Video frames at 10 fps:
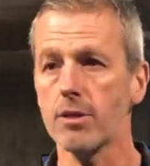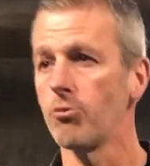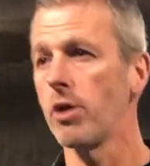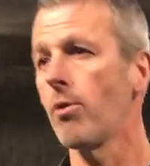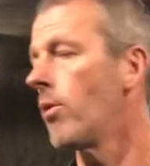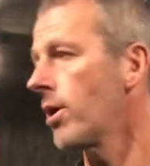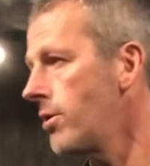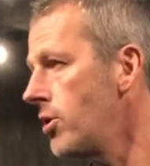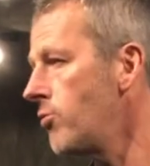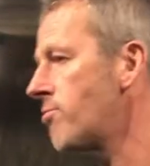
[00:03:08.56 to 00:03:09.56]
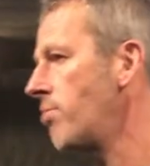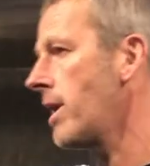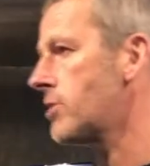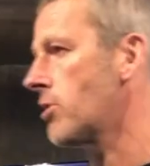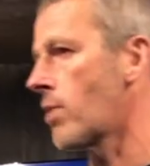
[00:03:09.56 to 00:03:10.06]
that's really what we're going to do with
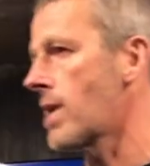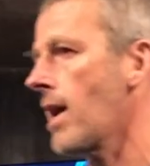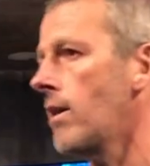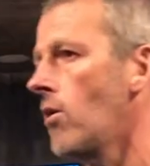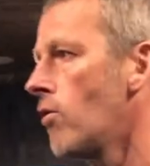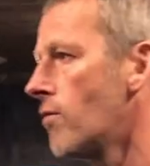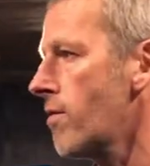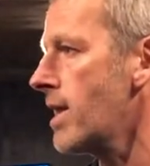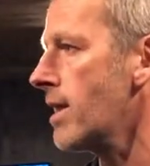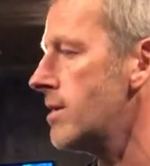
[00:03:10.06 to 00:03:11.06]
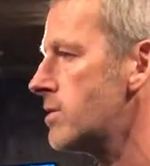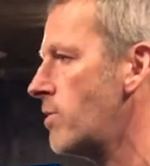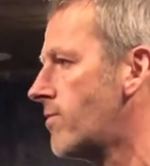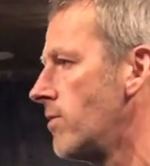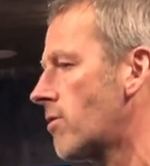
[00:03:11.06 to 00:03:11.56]
Blazer. We're not going to overthink this.
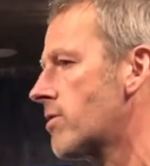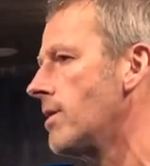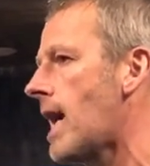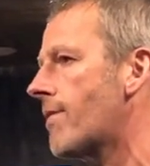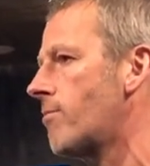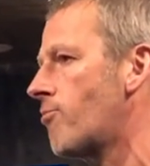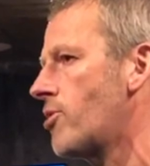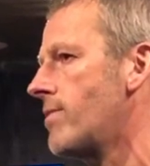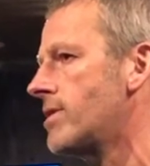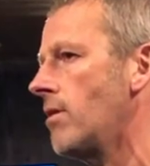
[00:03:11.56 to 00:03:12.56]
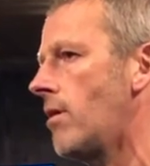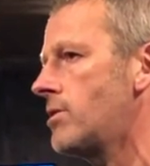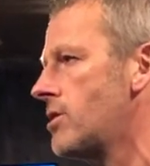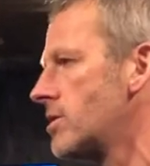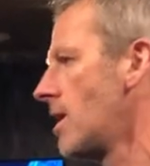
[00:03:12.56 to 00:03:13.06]
We've learned a lot from previous
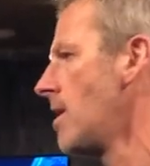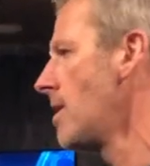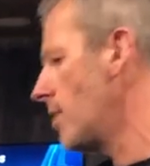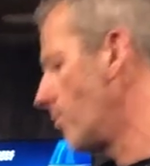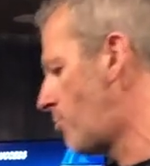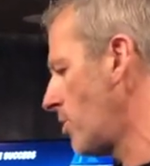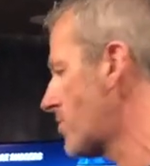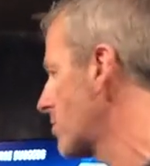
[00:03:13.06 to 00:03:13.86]
launches and we'll put